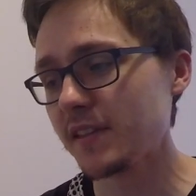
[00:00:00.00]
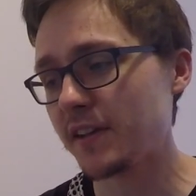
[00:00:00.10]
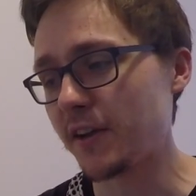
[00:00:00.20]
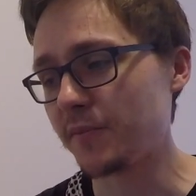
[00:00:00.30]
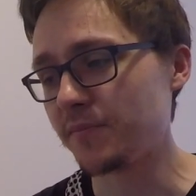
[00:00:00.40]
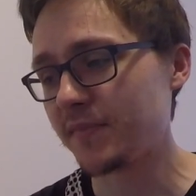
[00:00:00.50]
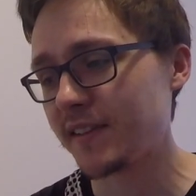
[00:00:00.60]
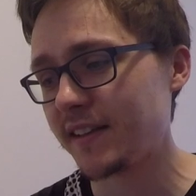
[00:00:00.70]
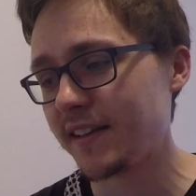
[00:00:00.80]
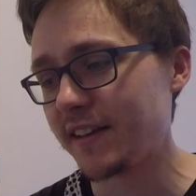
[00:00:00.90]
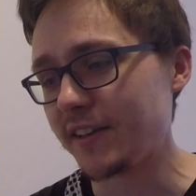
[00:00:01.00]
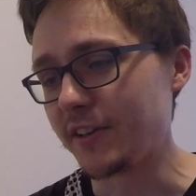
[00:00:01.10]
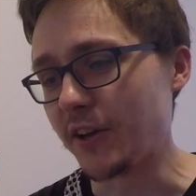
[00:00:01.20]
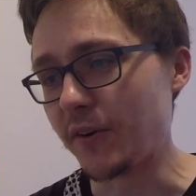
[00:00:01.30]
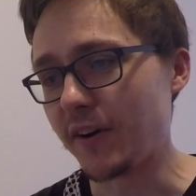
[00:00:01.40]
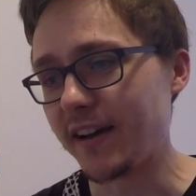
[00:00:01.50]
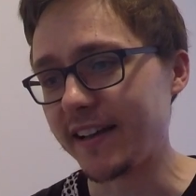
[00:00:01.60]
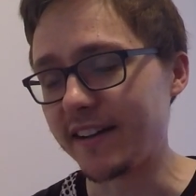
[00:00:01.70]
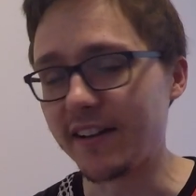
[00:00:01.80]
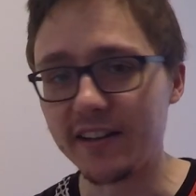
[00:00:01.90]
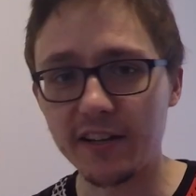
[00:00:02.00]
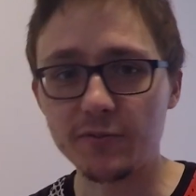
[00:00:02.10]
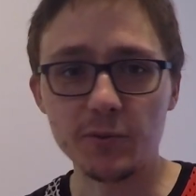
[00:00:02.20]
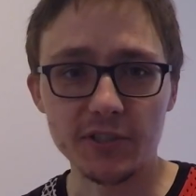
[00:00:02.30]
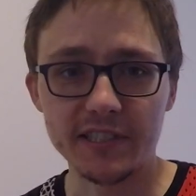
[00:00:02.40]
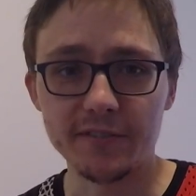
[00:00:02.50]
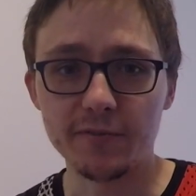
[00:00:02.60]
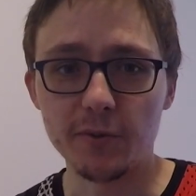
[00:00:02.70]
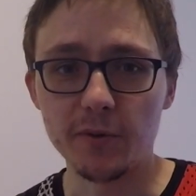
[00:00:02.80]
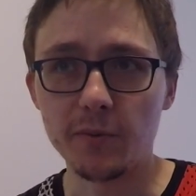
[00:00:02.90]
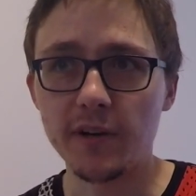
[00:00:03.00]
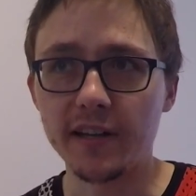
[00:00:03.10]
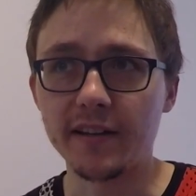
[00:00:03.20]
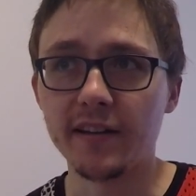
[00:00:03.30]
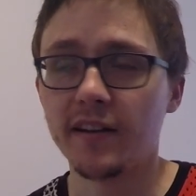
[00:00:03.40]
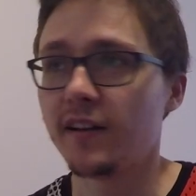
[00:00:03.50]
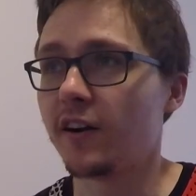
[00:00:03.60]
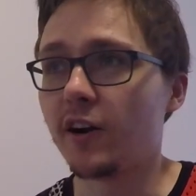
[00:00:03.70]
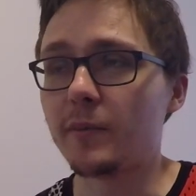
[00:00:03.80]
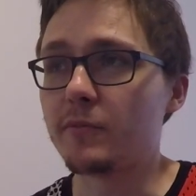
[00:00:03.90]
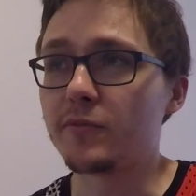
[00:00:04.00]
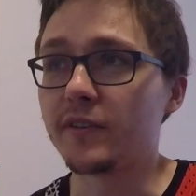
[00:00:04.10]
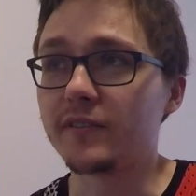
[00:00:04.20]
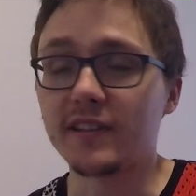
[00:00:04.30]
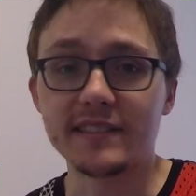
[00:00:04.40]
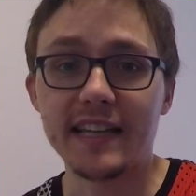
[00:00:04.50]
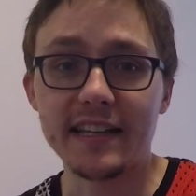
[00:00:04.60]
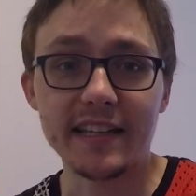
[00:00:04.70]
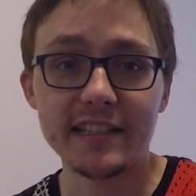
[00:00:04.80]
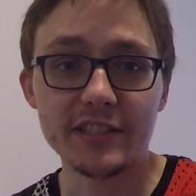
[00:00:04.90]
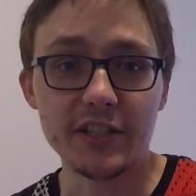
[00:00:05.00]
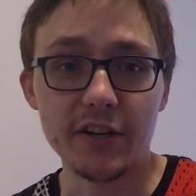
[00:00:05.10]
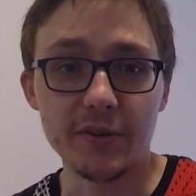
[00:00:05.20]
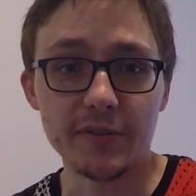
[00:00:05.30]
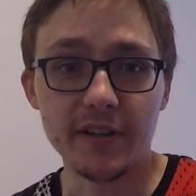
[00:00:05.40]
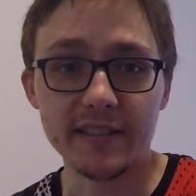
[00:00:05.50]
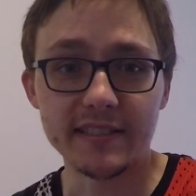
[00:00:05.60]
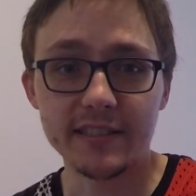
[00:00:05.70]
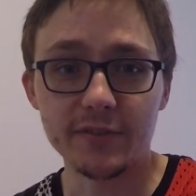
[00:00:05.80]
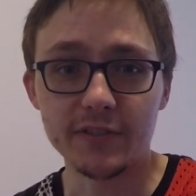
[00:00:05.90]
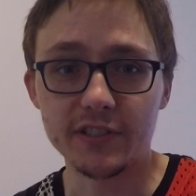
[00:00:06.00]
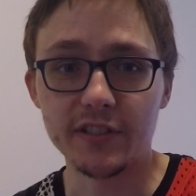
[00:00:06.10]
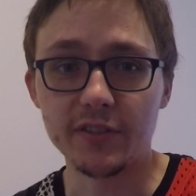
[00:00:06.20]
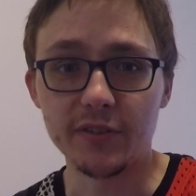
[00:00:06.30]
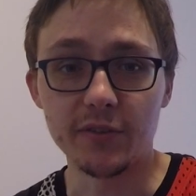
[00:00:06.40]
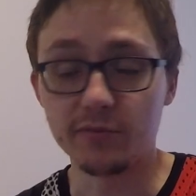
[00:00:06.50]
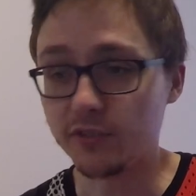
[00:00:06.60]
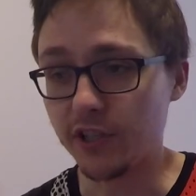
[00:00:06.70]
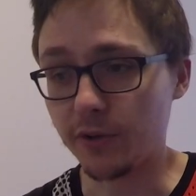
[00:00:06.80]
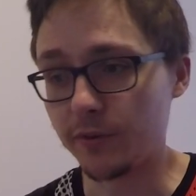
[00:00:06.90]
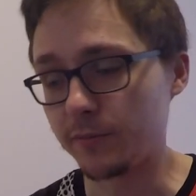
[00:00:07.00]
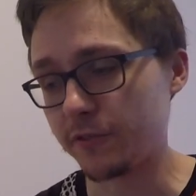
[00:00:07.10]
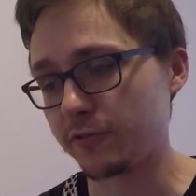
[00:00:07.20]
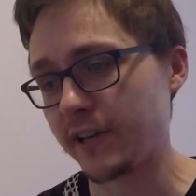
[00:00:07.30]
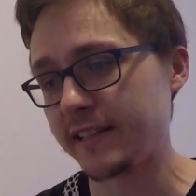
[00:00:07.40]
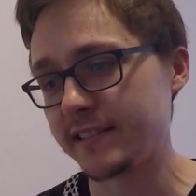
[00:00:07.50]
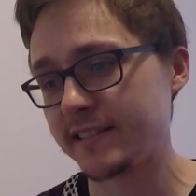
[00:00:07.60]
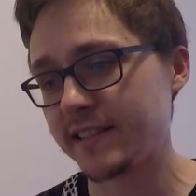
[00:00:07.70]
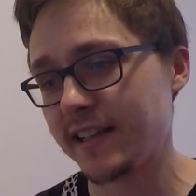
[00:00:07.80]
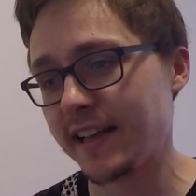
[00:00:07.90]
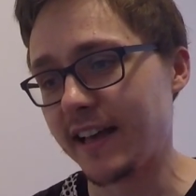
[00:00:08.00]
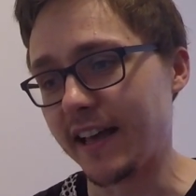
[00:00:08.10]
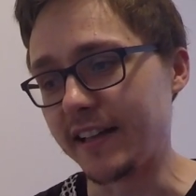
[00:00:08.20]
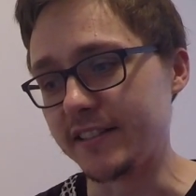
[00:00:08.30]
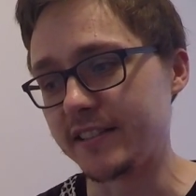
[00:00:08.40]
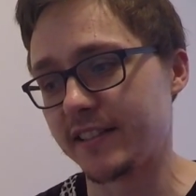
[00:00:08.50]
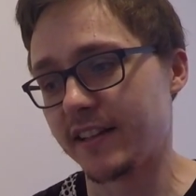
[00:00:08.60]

I loved watching the Formula 1, and I remember it like 10 years ago going to Silverstone or with my friends, and